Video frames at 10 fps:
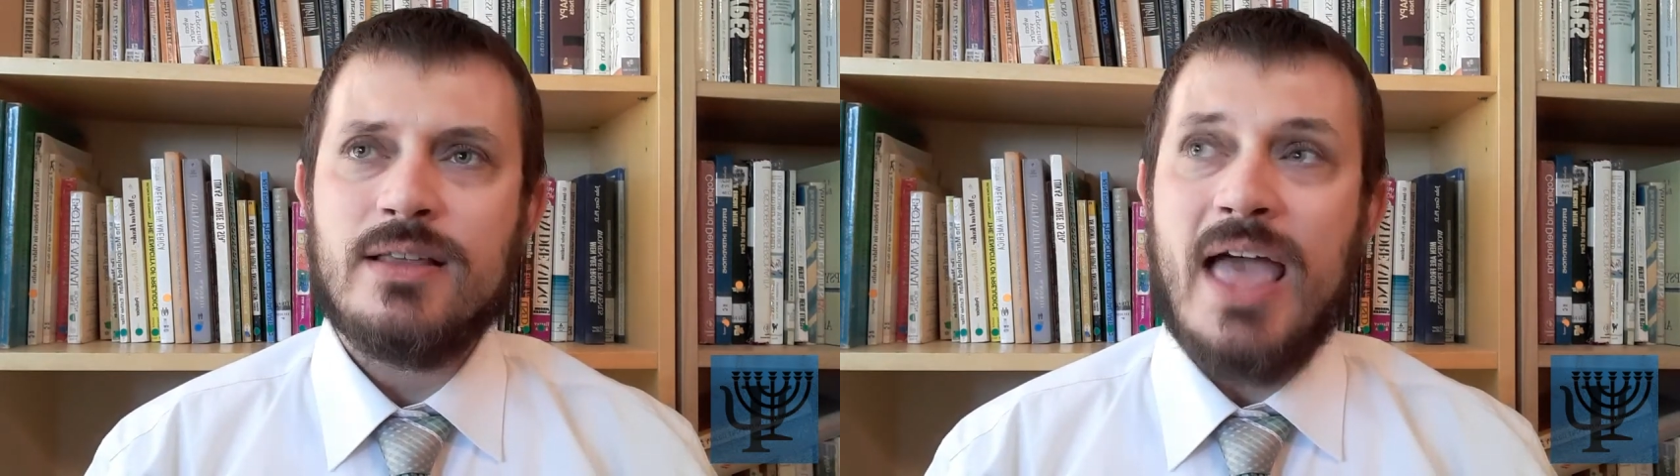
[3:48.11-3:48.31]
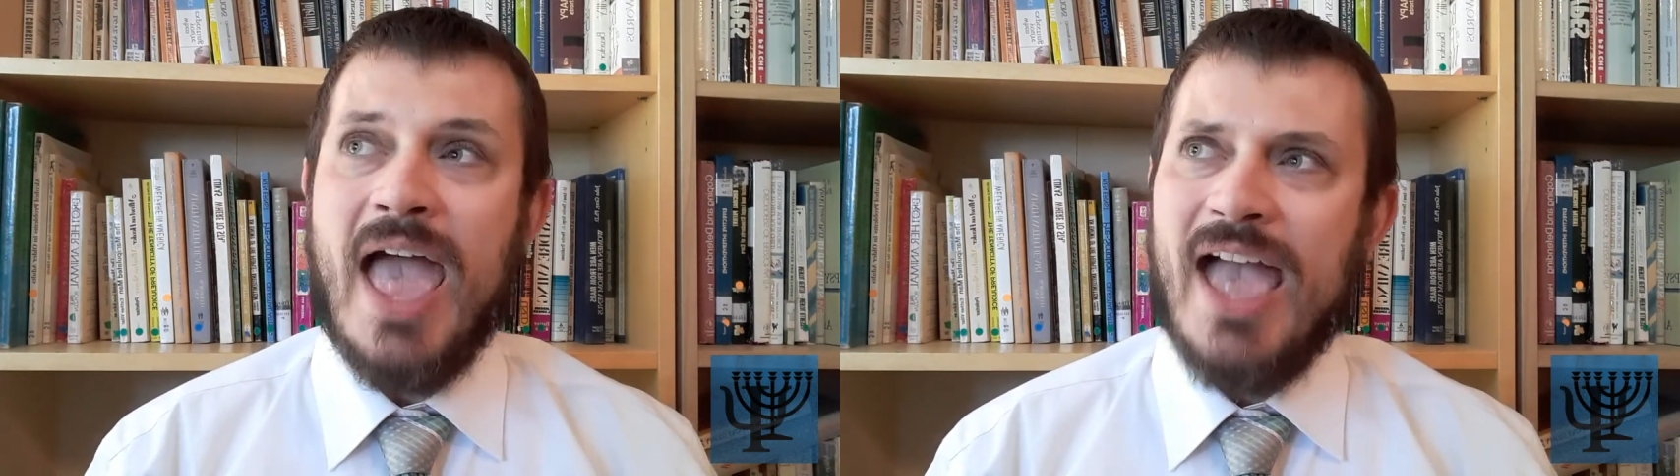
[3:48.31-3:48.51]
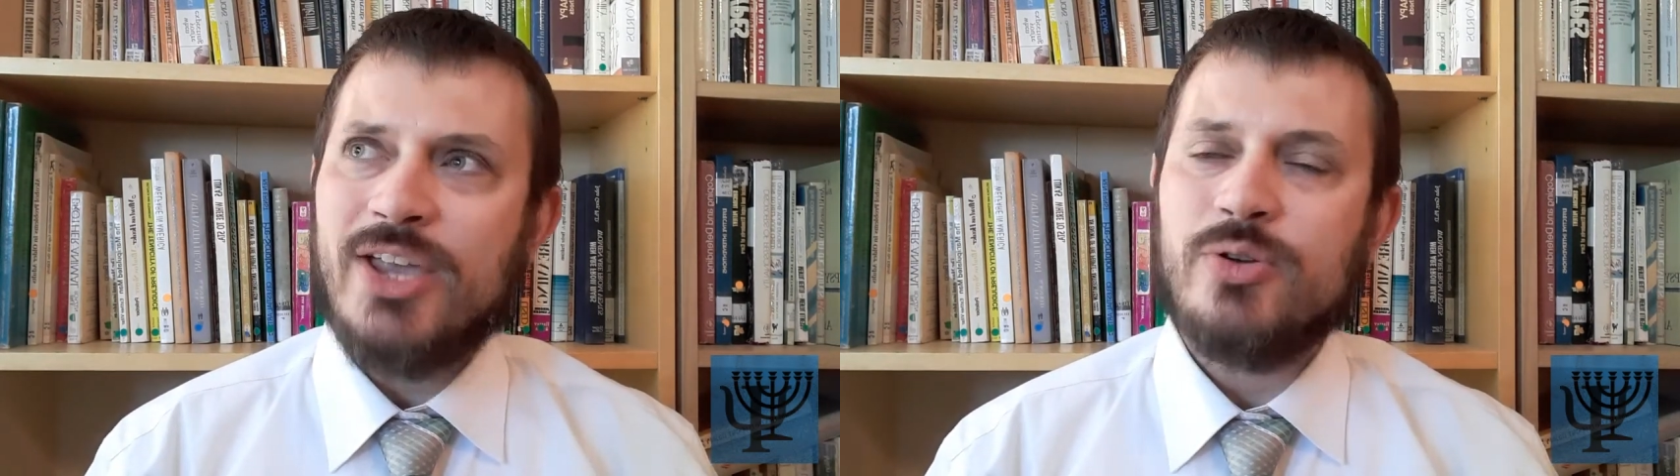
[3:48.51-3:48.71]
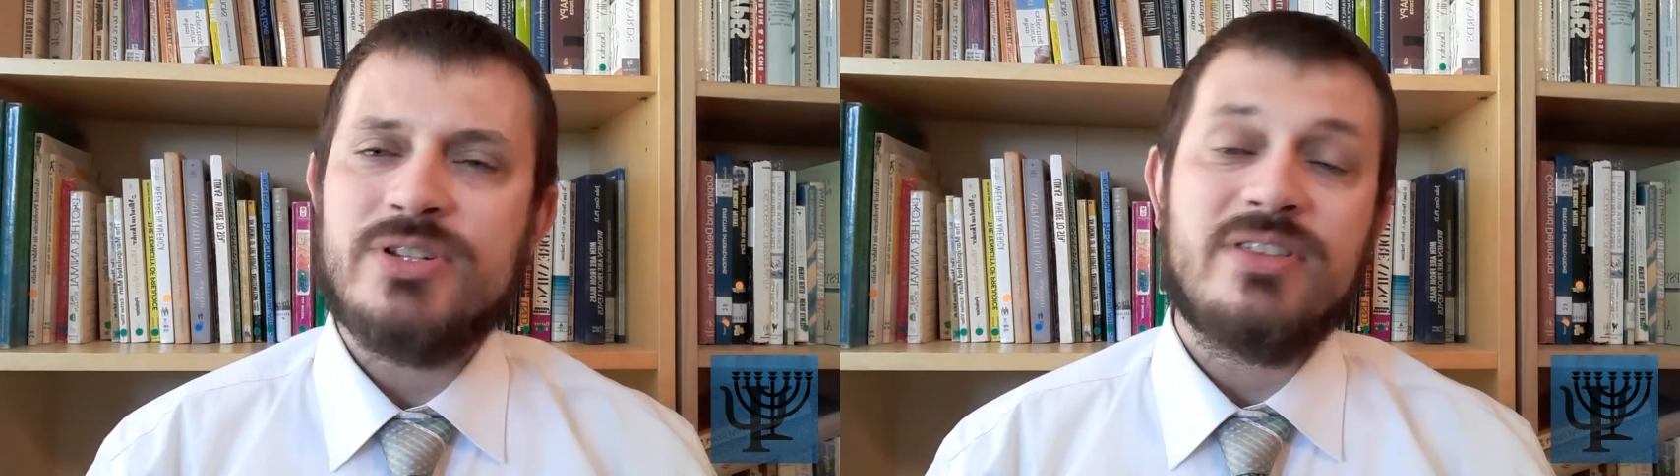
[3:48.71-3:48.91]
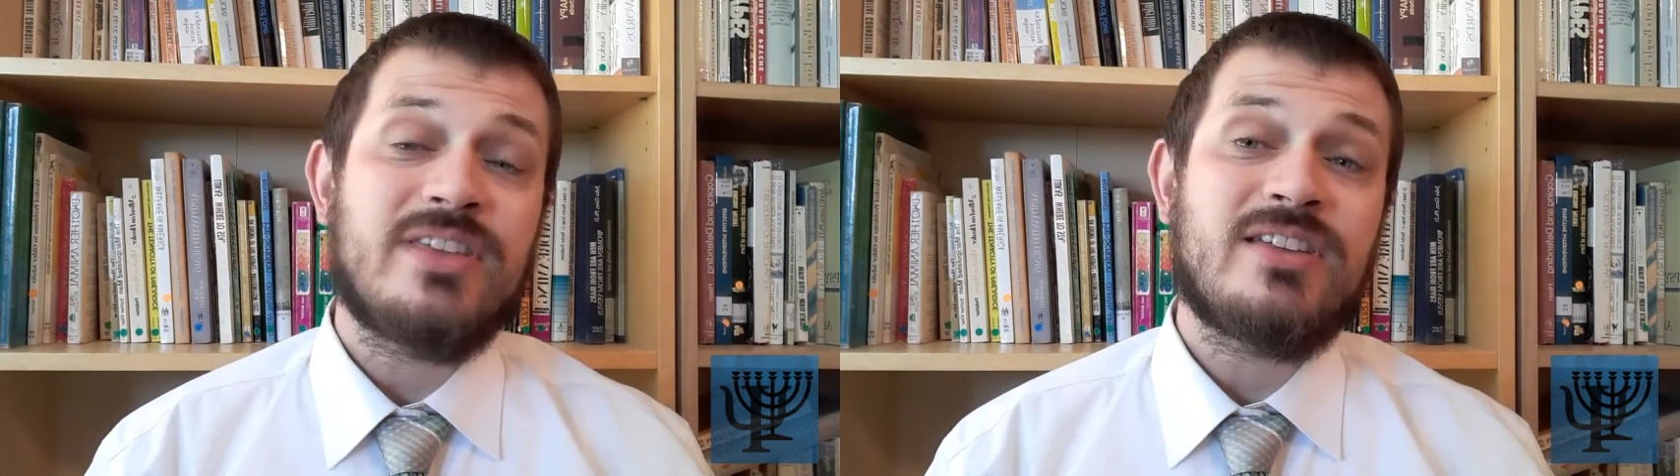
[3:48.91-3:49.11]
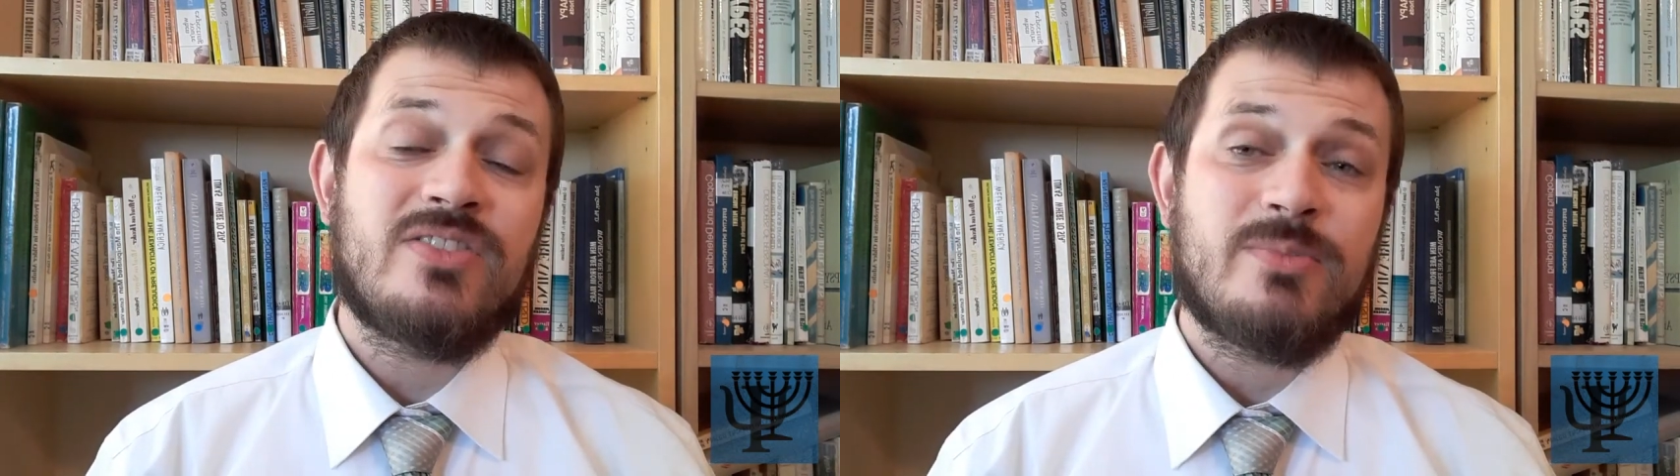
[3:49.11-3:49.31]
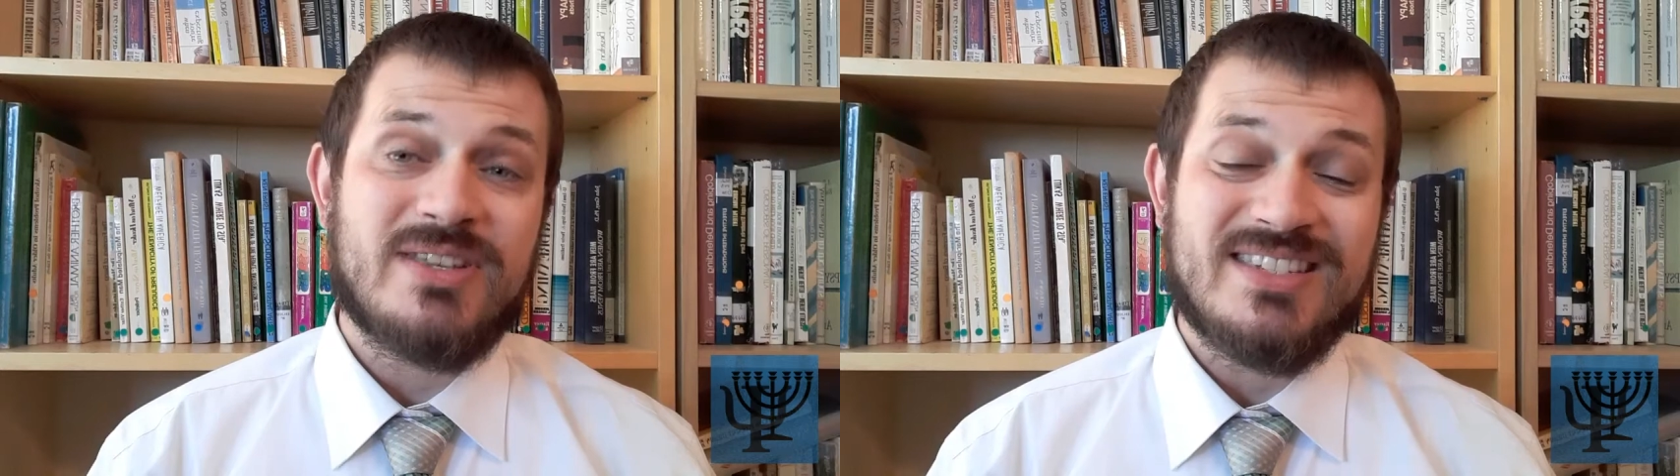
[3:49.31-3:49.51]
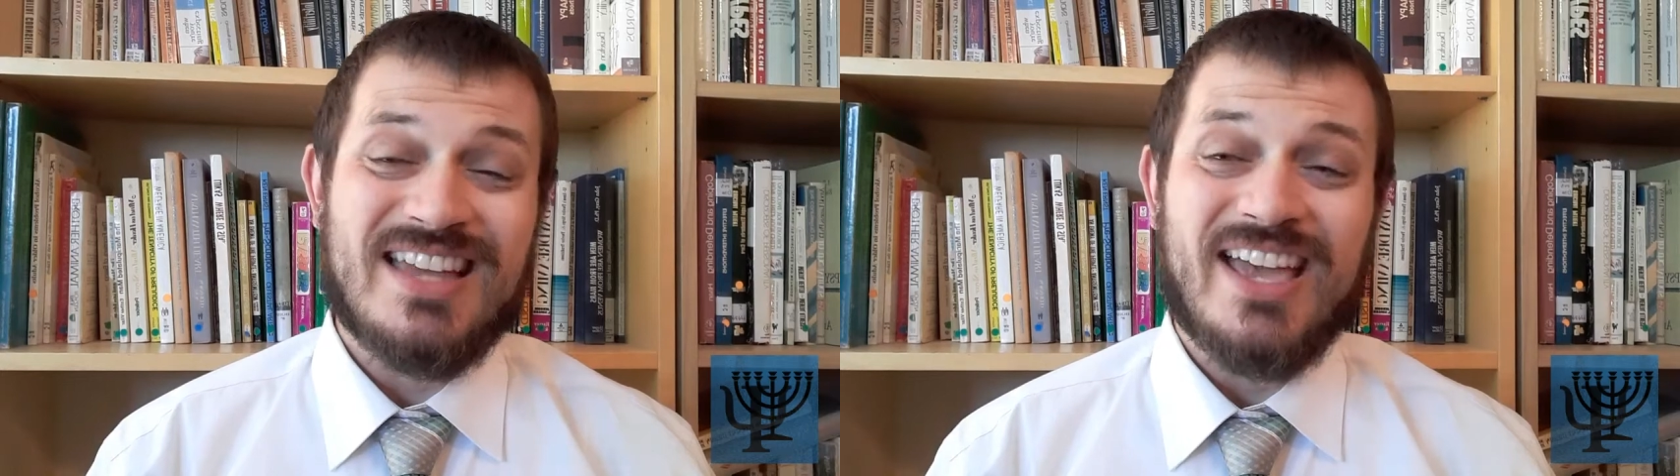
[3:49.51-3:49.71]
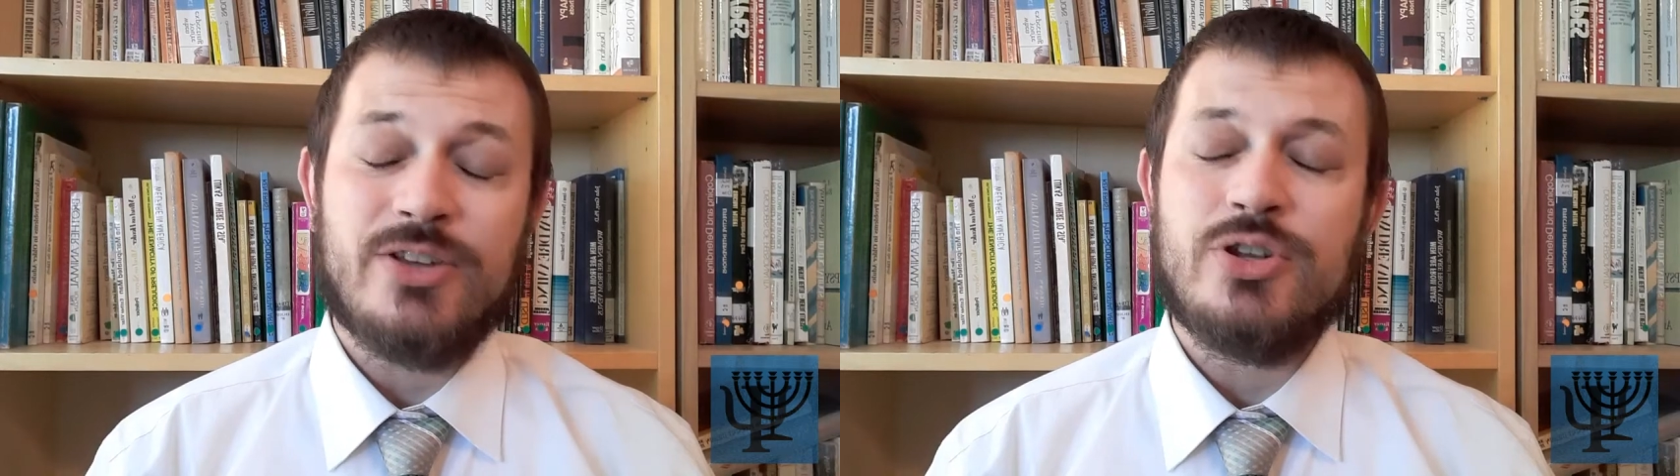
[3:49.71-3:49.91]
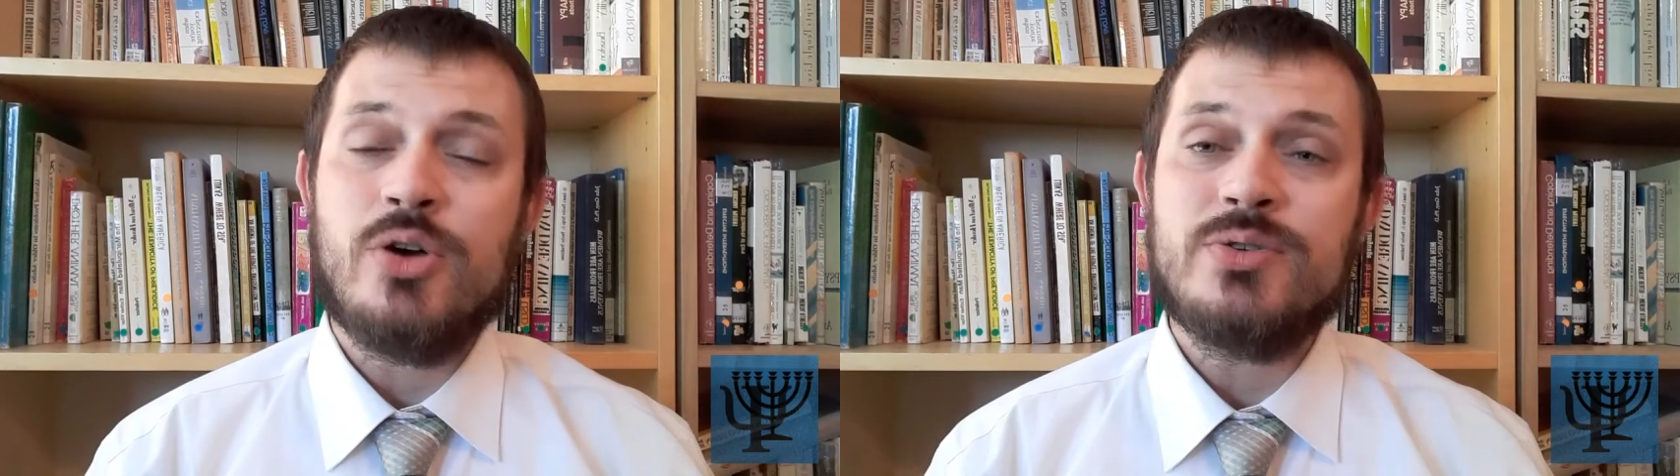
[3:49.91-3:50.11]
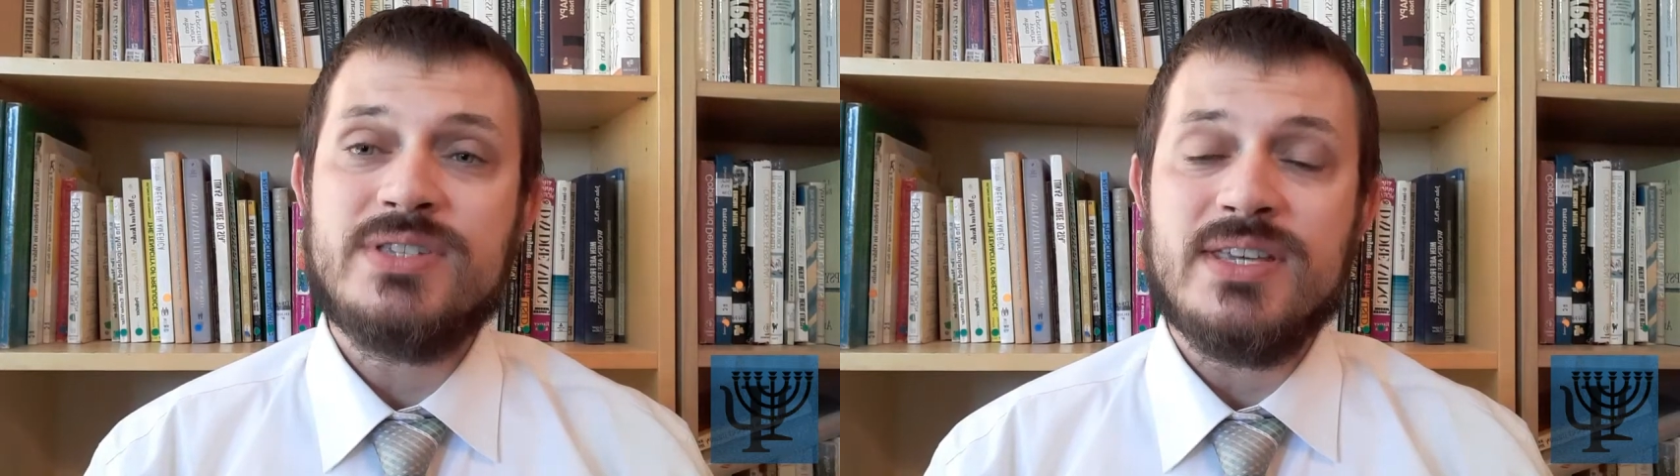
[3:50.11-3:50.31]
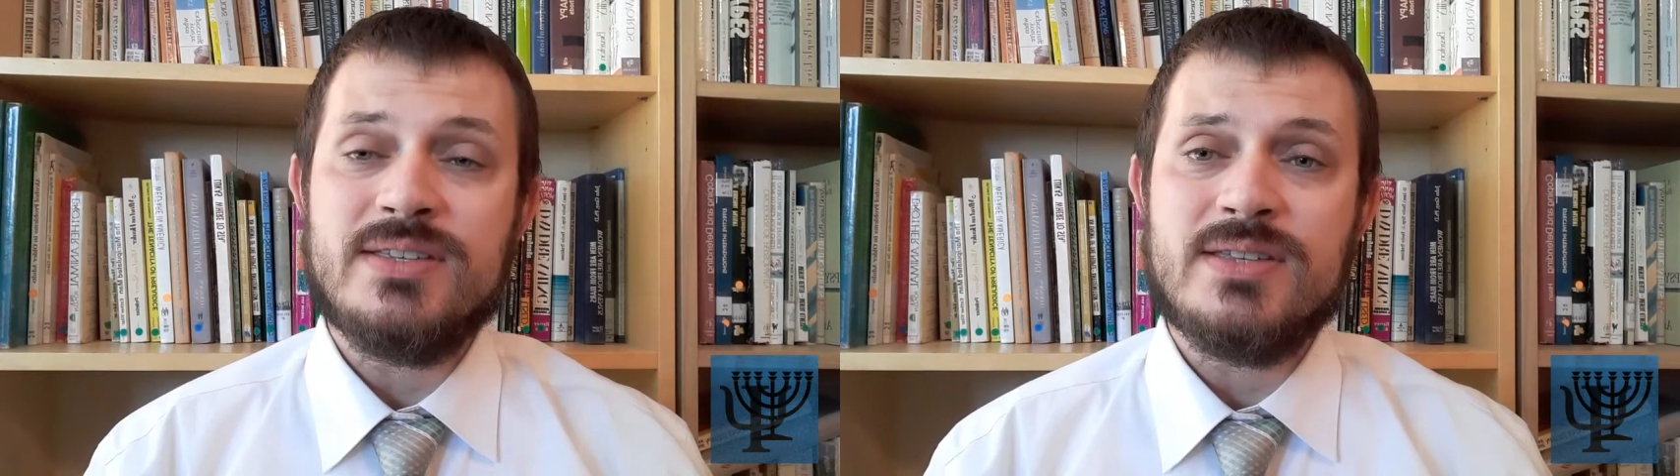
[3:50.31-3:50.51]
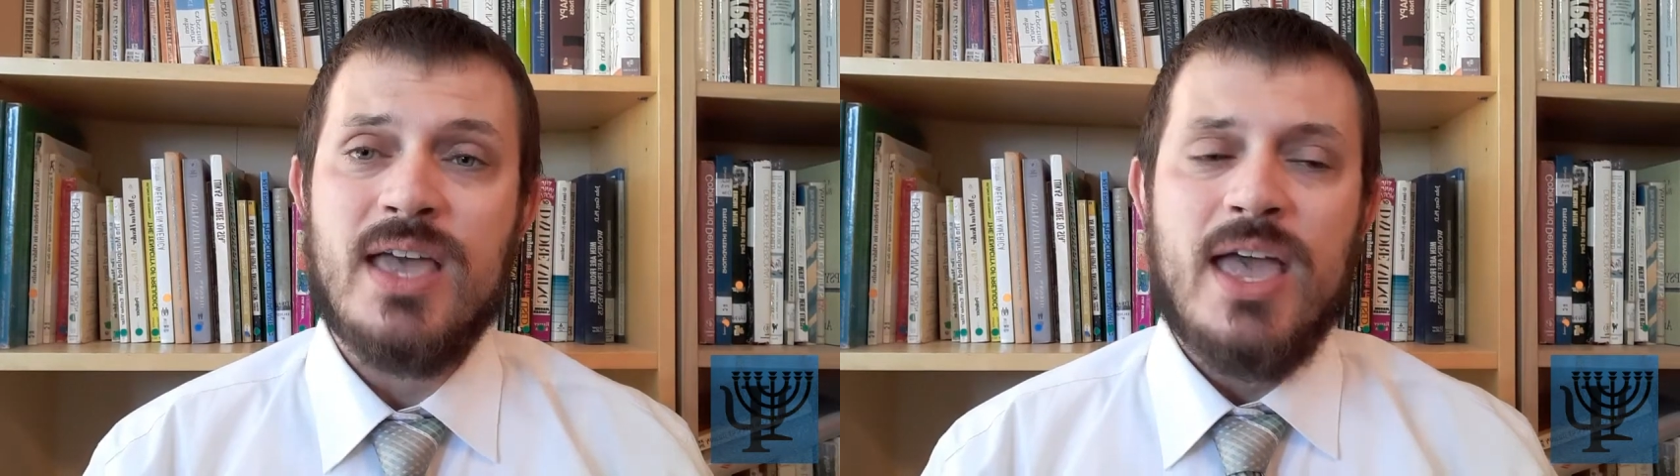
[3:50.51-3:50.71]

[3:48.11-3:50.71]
accurate to think of them as diagnoses,